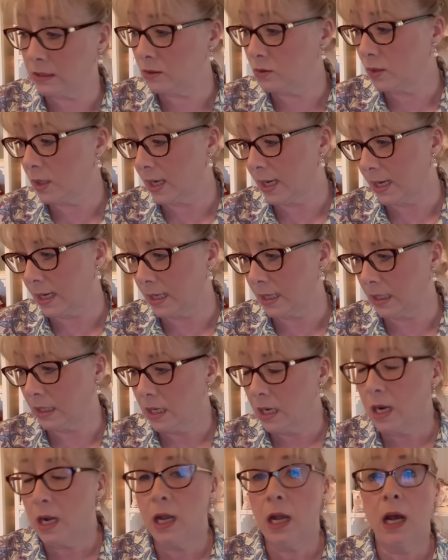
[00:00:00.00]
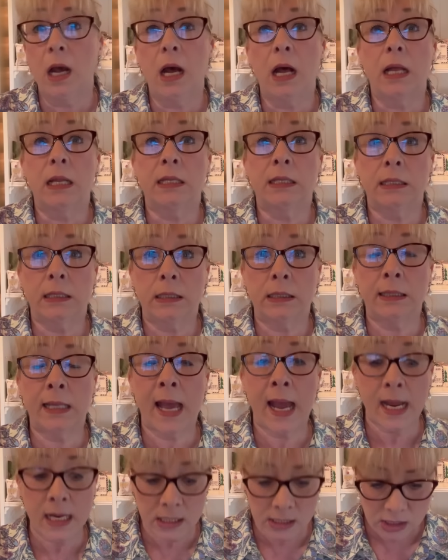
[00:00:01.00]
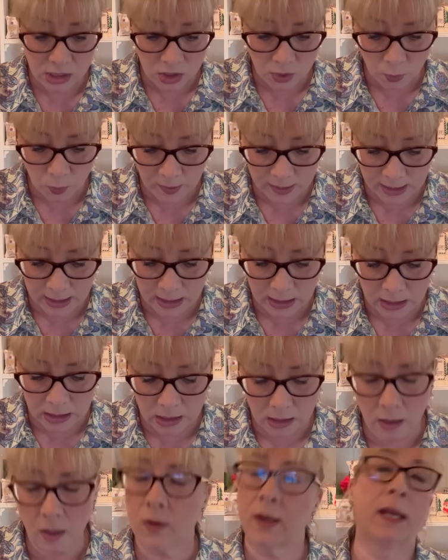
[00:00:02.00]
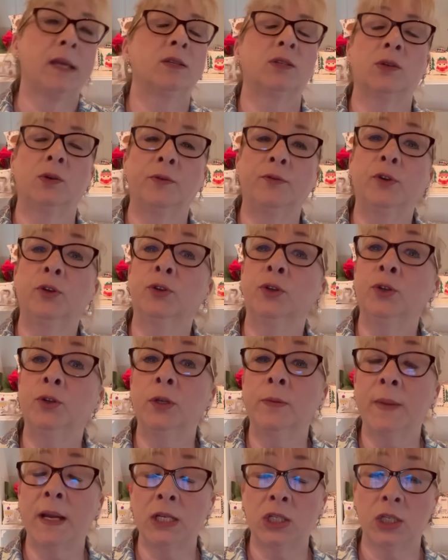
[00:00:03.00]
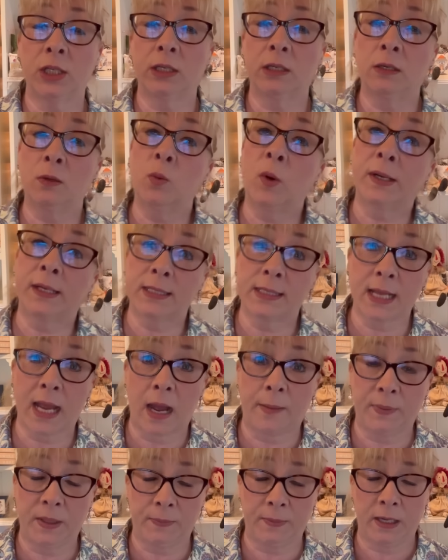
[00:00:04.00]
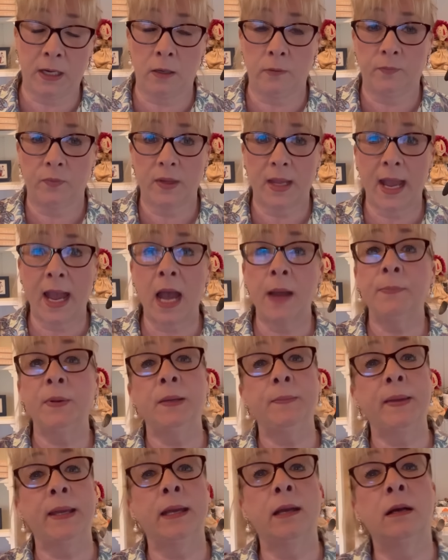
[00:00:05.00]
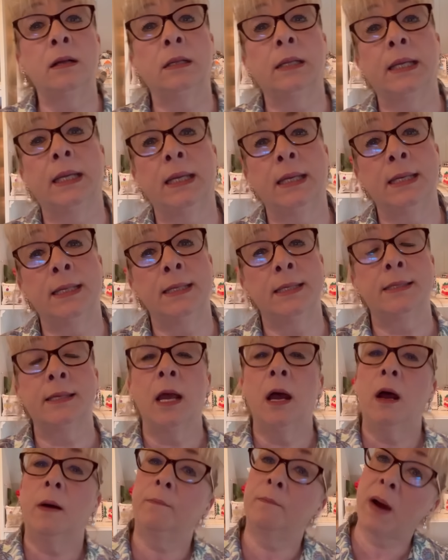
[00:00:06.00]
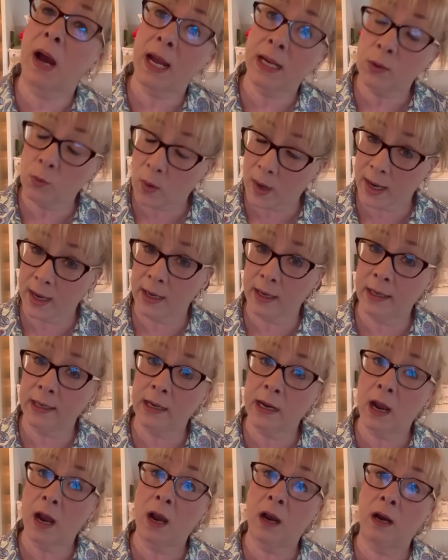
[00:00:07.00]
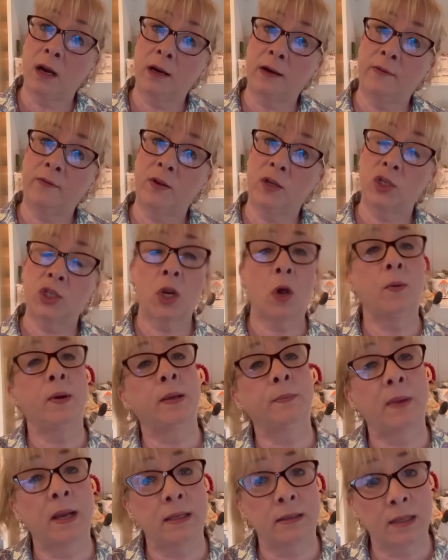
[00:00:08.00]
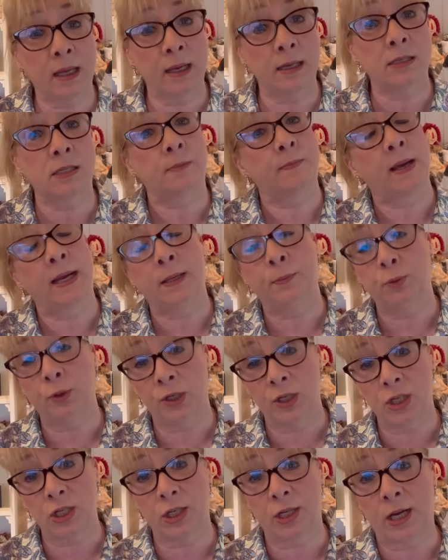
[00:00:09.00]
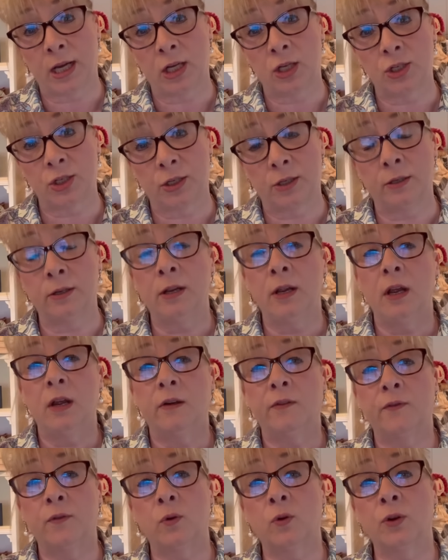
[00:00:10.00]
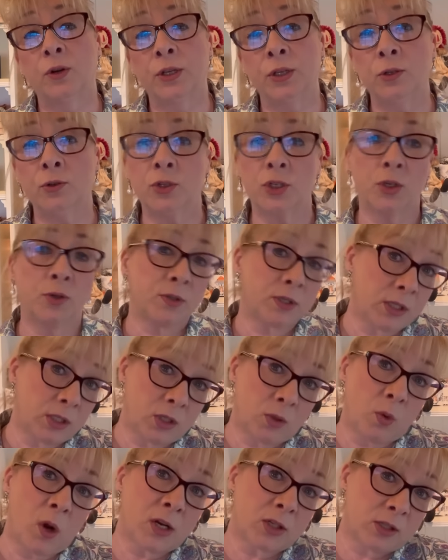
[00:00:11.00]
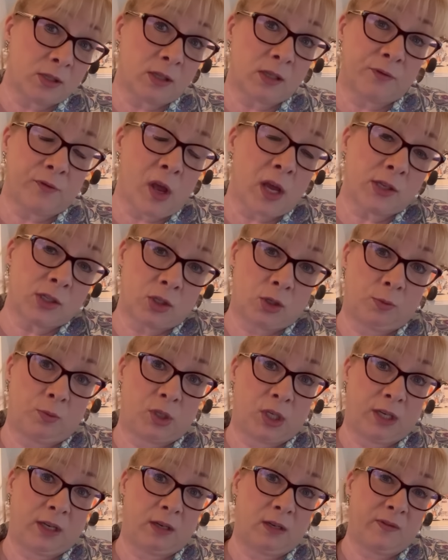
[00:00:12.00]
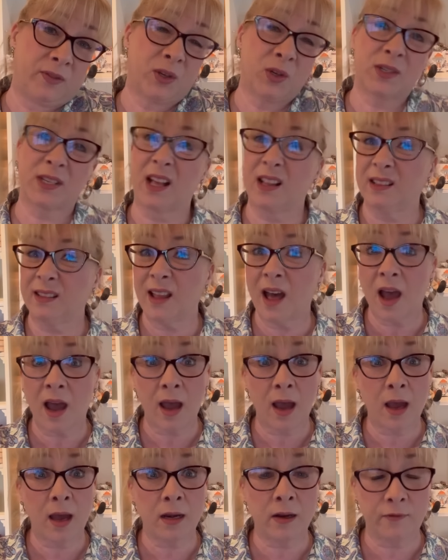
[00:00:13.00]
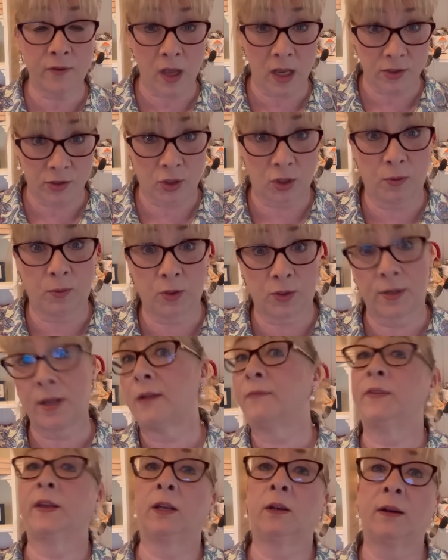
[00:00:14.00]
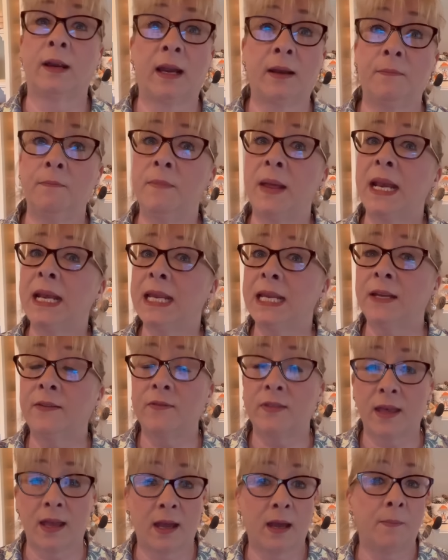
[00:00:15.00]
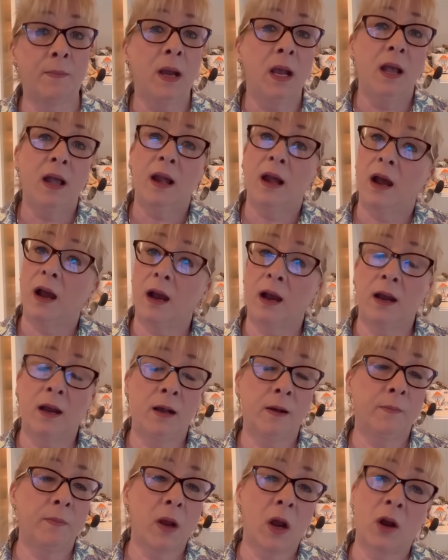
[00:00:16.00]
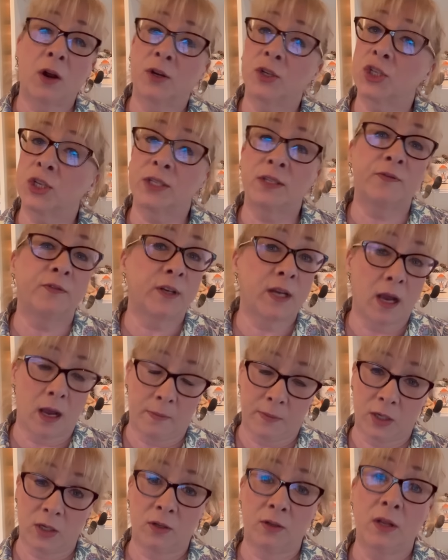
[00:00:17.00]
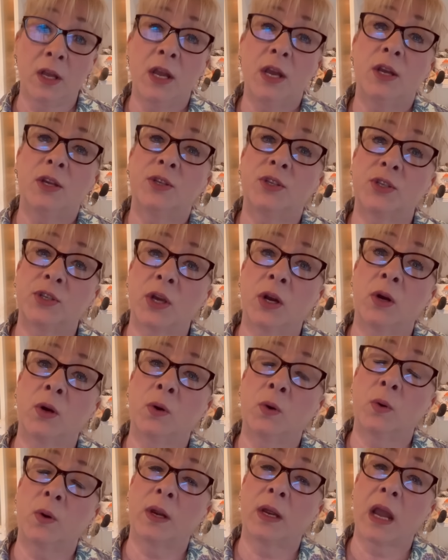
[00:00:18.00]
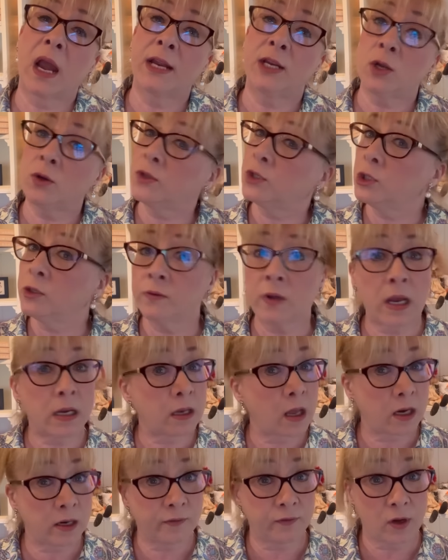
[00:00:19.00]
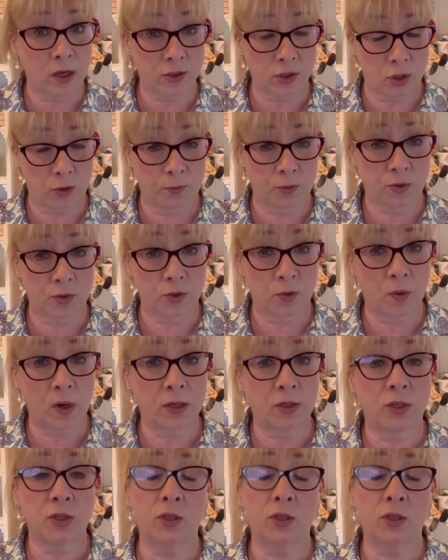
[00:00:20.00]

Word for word: Okay. Last week, okay, so if you're new to my channel, what is Happy Mail? Happy Mail is my way of showing my thanks and my appreciation for you choosing to watch this FlossTube channel. There's a lot of FlossTubers out there, and many of them um, are just phenomenal. So I know that you've got a lot of FlossTubers to watch.